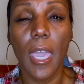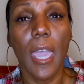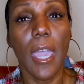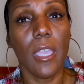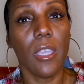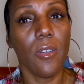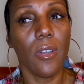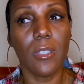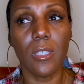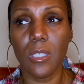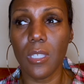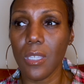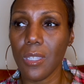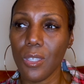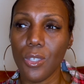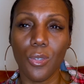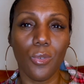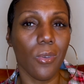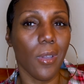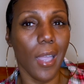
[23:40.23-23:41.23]
and you understand
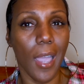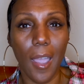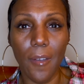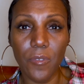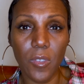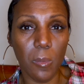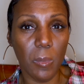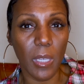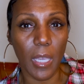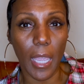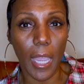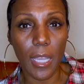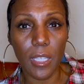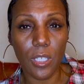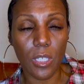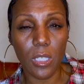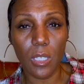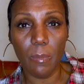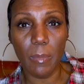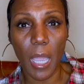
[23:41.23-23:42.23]
that you don't have to be
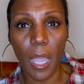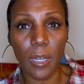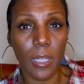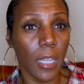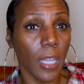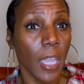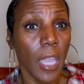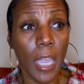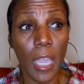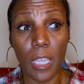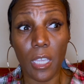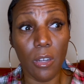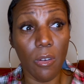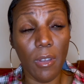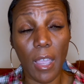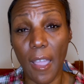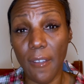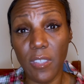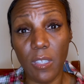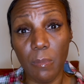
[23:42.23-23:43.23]
anxious about it, and you don't
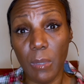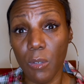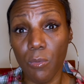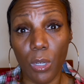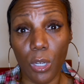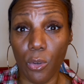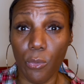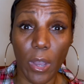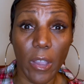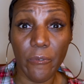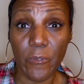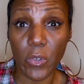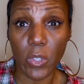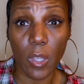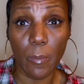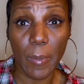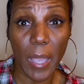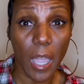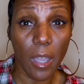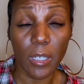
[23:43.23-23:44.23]
have to be regretful
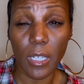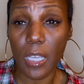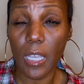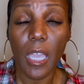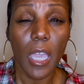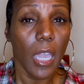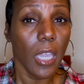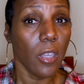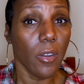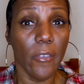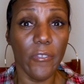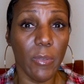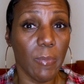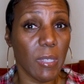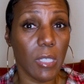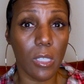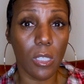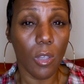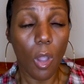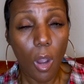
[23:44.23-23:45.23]
about it, and you don't have to be
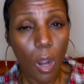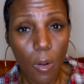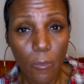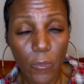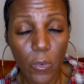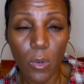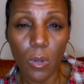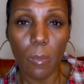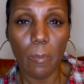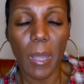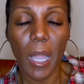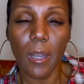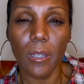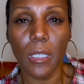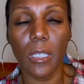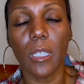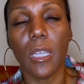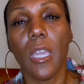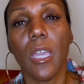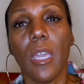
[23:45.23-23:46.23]
sorrowful about it,